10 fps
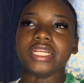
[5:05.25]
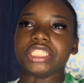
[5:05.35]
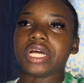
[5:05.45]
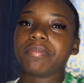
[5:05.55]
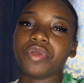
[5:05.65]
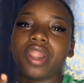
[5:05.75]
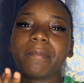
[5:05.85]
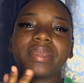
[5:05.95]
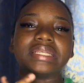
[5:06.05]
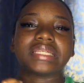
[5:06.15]
Drop down a
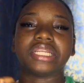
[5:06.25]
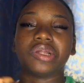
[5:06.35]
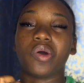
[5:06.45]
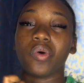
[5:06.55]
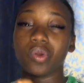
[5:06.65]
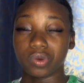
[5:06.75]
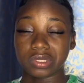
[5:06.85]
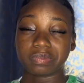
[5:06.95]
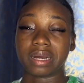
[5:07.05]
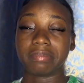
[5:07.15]
piece at all those
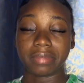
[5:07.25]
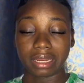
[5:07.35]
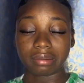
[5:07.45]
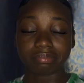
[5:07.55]
for me.